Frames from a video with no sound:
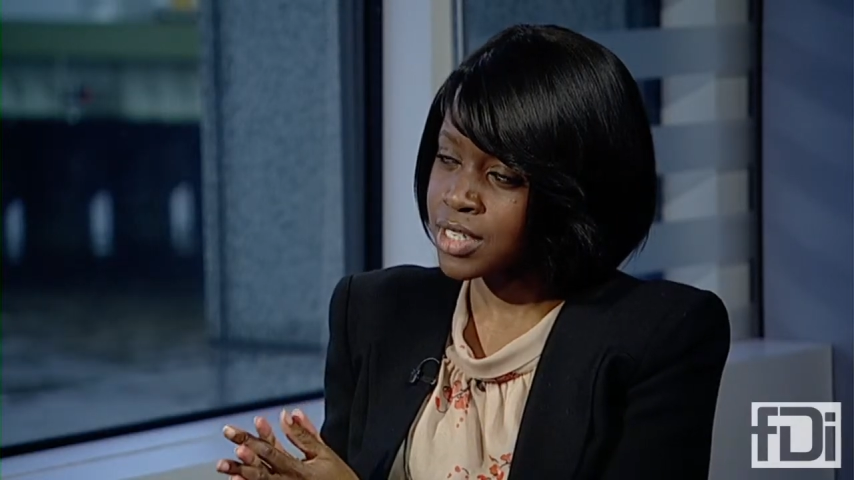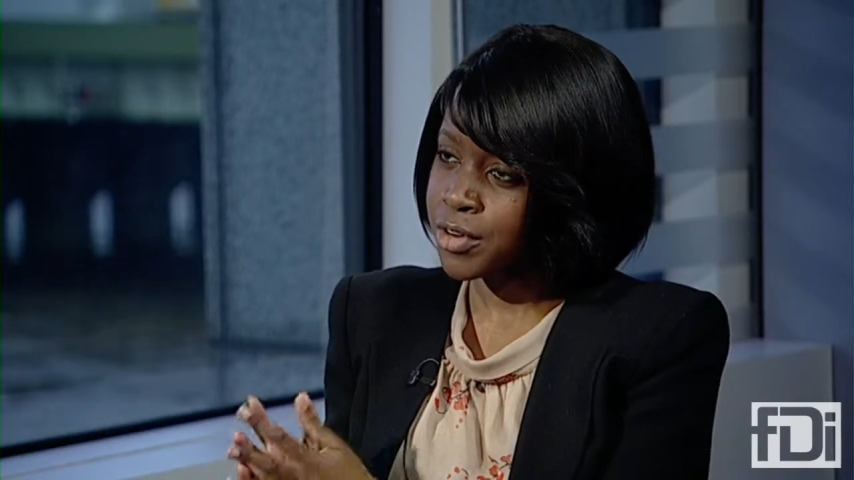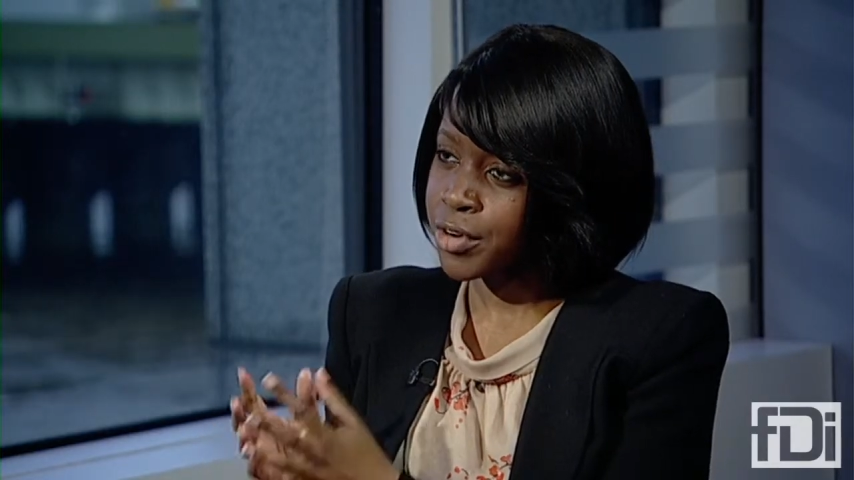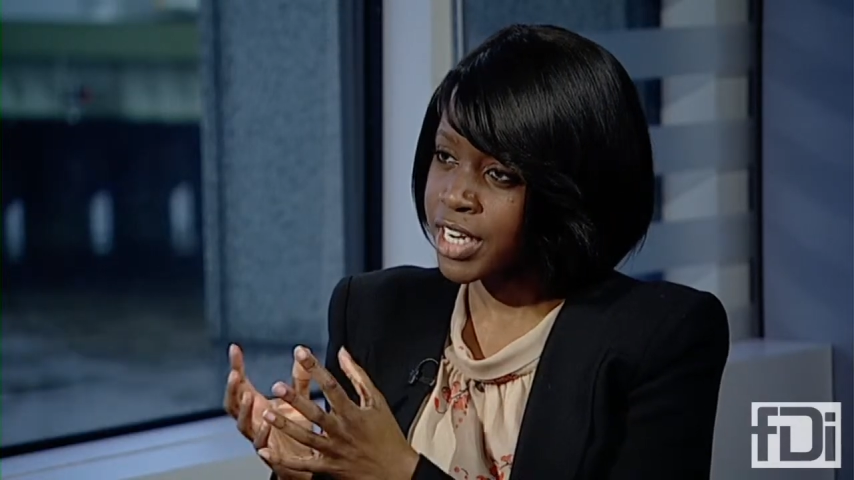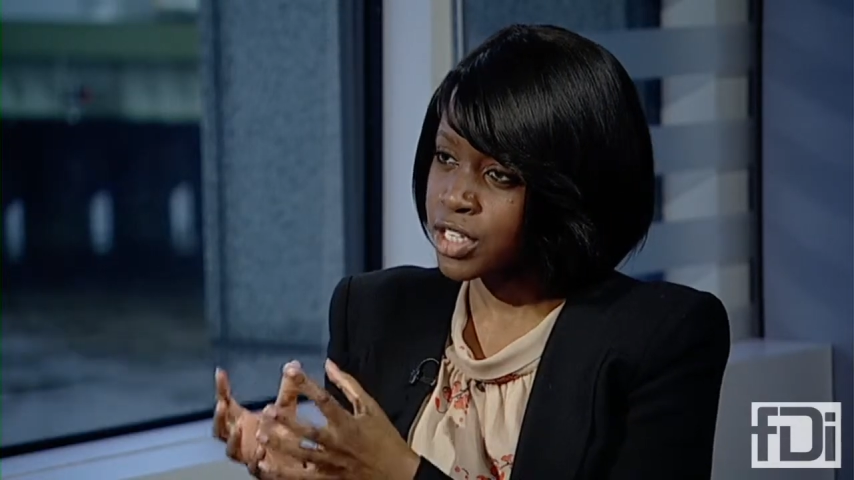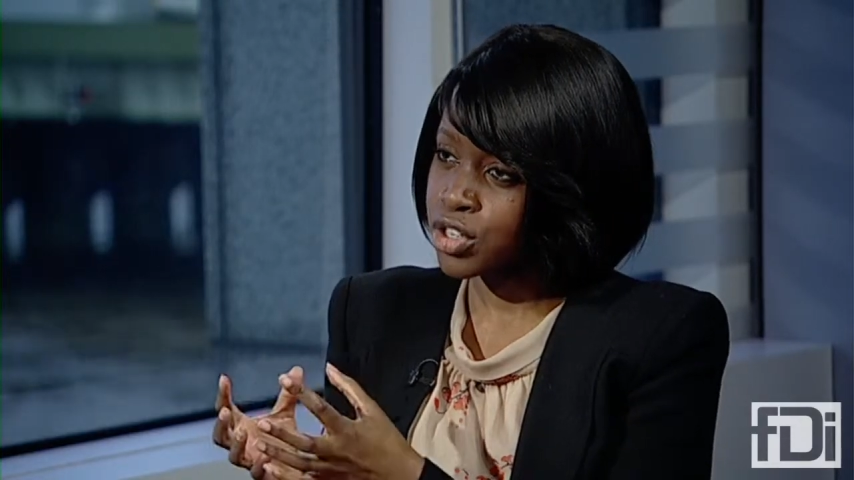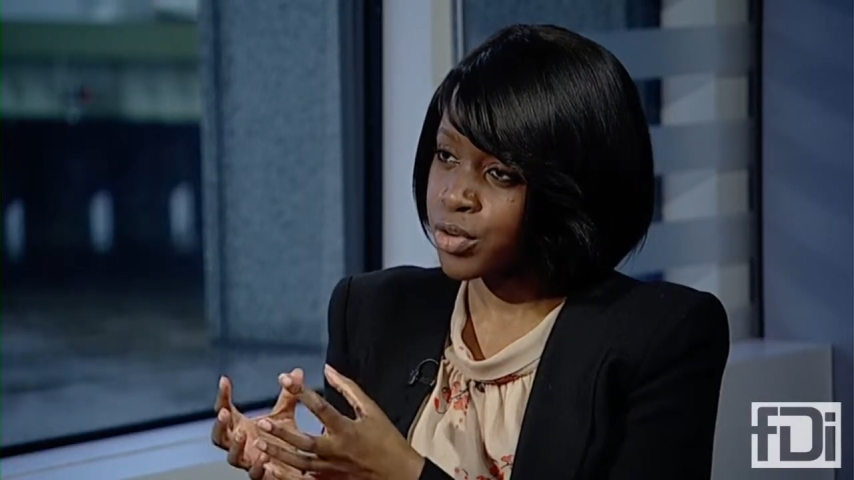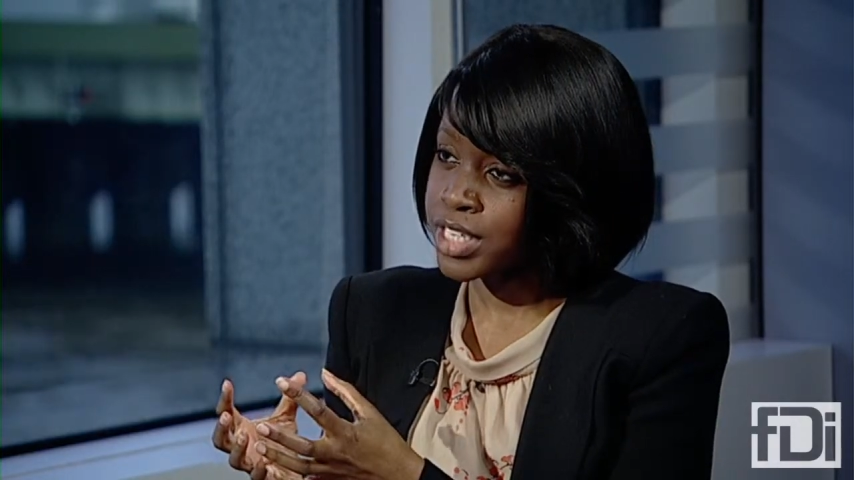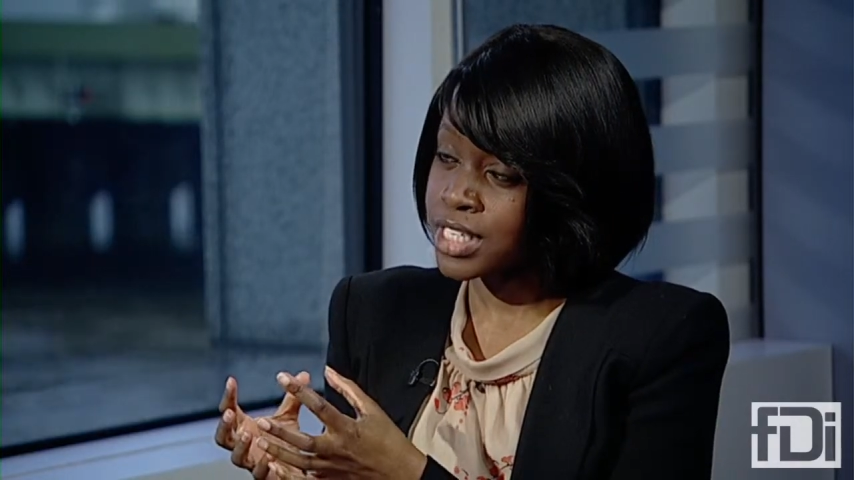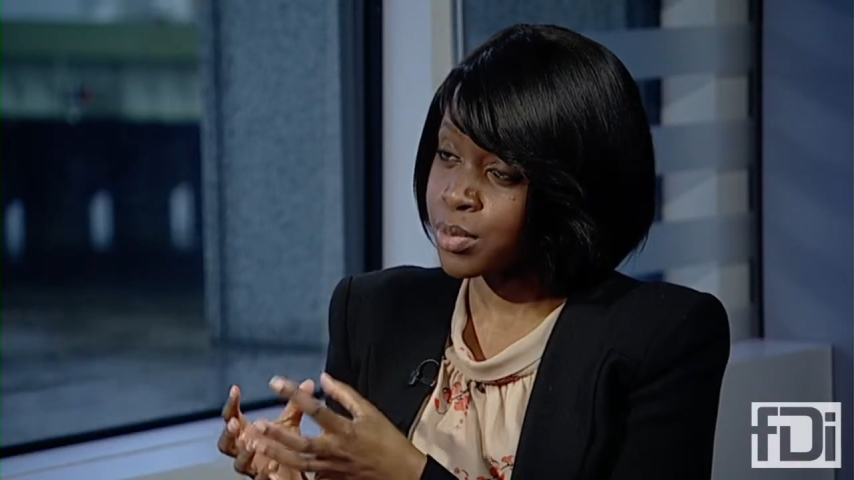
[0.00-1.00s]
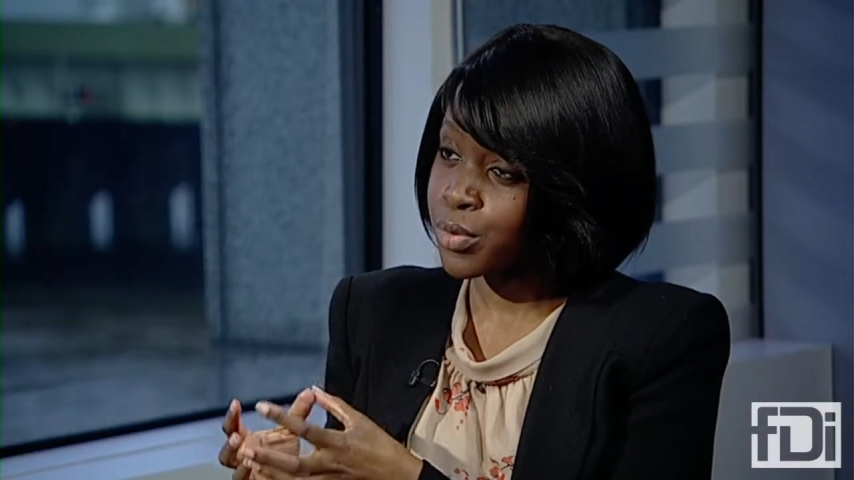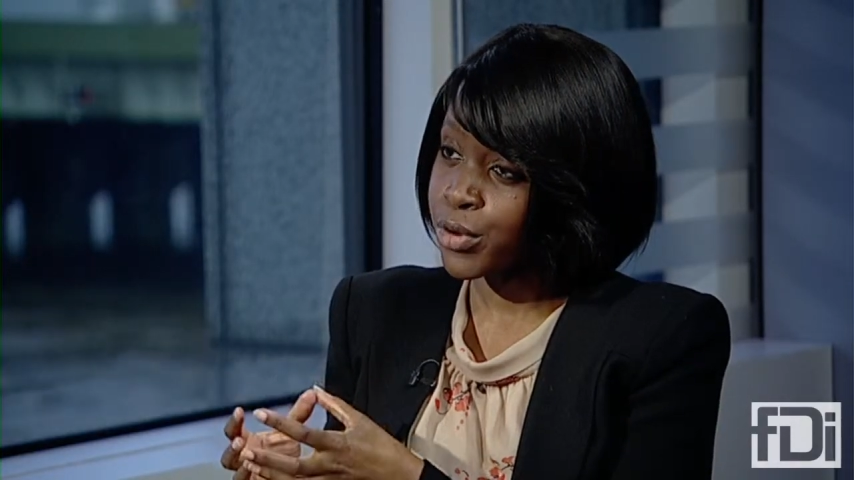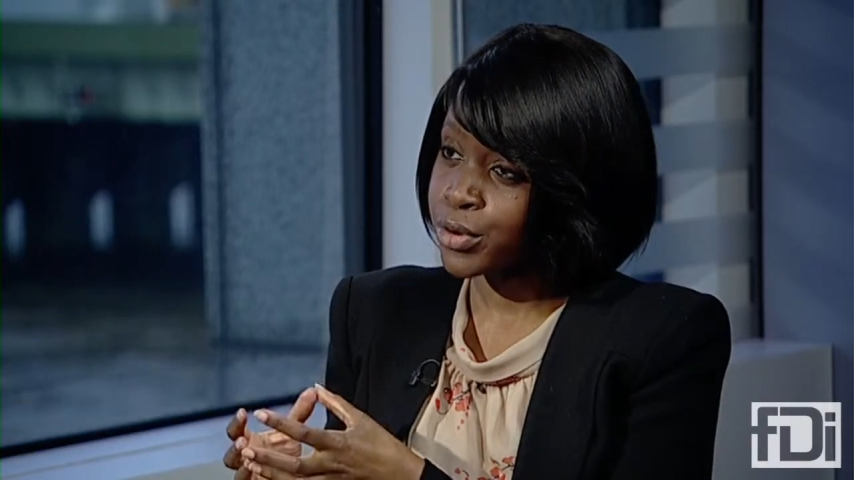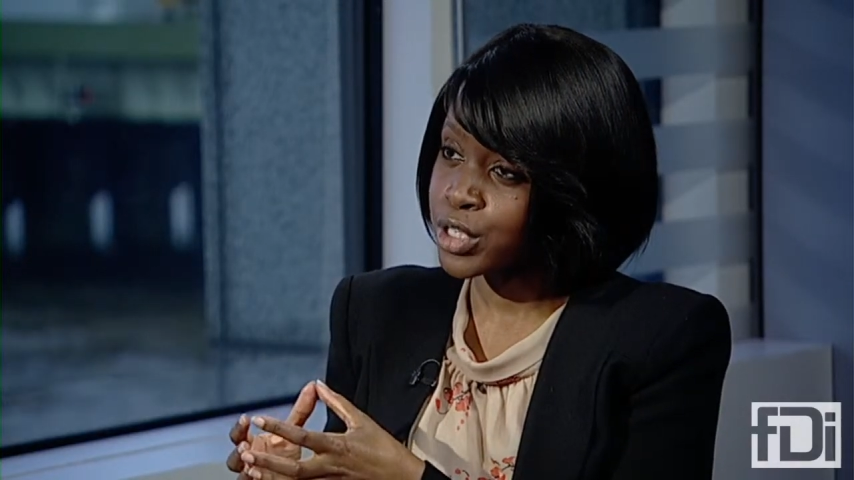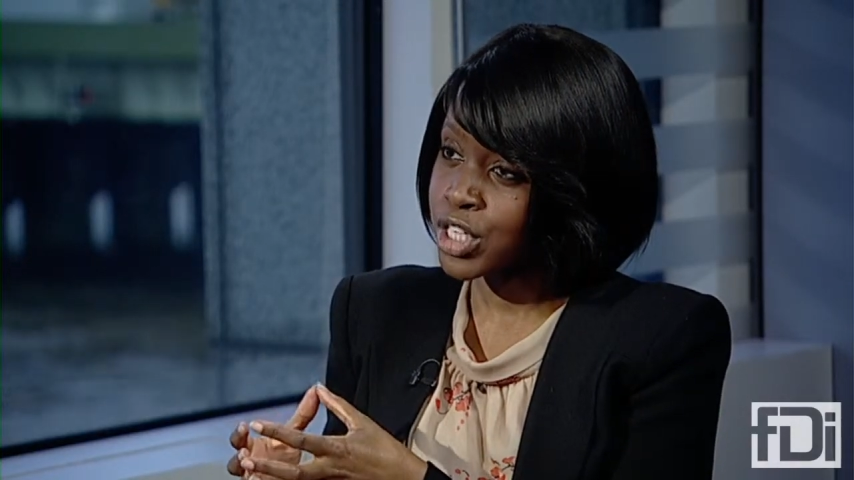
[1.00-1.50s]
a very integrated
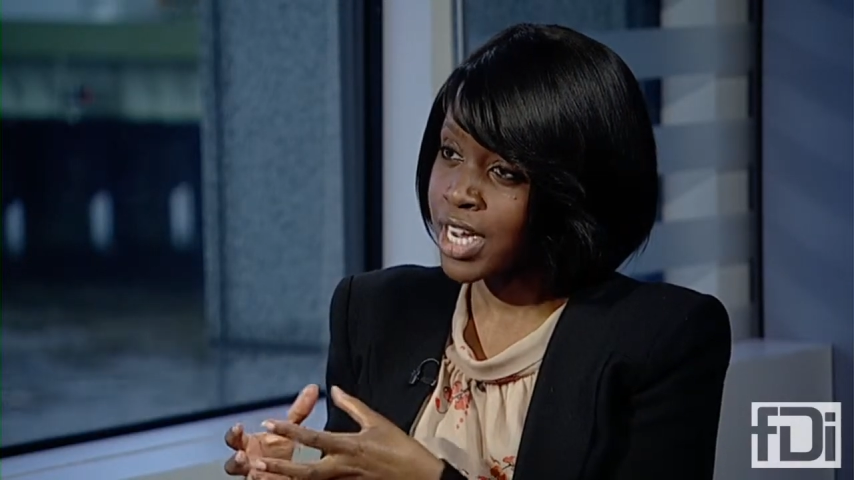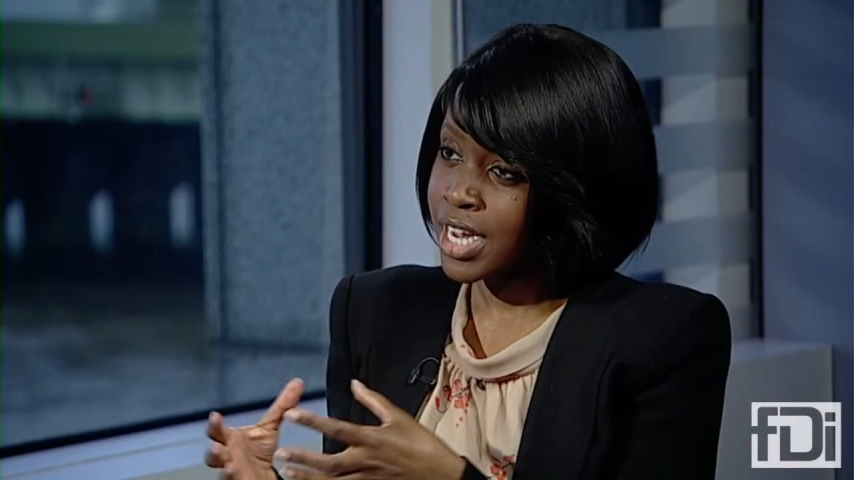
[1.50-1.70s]
approach